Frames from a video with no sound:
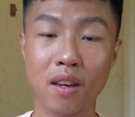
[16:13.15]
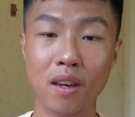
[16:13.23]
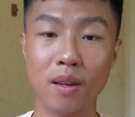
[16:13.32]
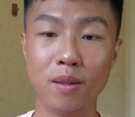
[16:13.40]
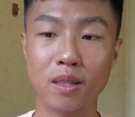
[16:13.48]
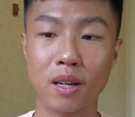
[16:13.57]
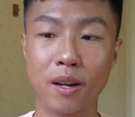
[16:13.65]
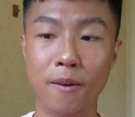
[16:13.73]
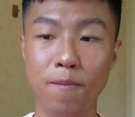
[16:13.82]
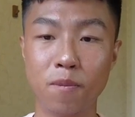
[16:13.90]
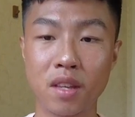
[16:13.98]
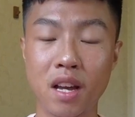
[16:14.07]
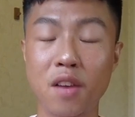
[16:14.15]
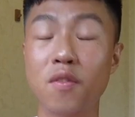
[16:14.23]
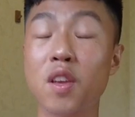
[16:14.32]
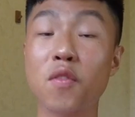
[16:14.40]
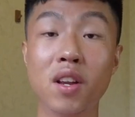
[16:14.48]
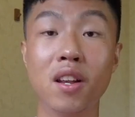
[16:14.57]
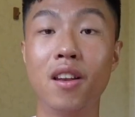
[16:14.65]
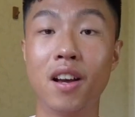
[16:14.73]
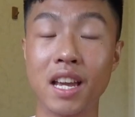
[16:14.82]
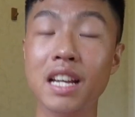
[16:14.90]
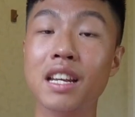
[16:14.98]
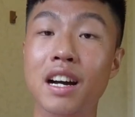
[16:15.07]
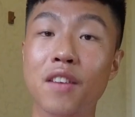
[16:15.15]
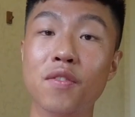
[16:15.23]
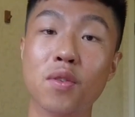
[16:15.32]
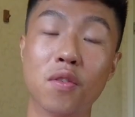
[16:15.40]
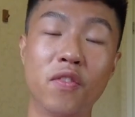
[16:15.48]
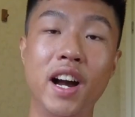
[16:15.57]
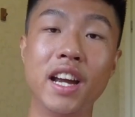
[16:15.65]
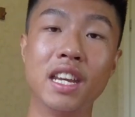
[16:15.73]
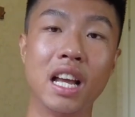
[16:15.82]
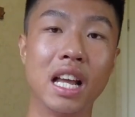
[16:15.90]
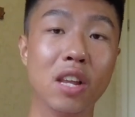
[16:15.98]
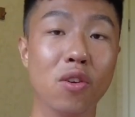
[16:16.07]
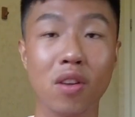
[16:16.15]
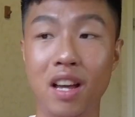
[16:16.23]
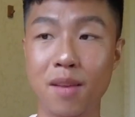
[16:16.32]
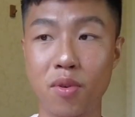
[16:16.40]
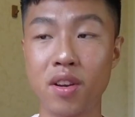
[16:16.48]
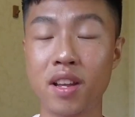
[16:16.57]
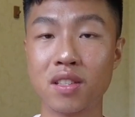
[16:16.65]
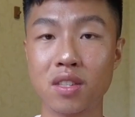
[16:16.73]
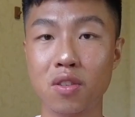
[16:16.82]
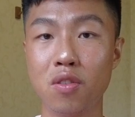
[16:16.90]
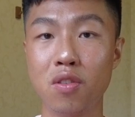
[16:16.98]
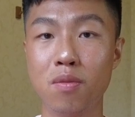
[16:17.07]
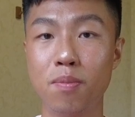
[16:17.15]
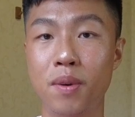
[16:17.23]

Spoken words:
And yeah, if you're lucky enough, you'll find a local library next to you,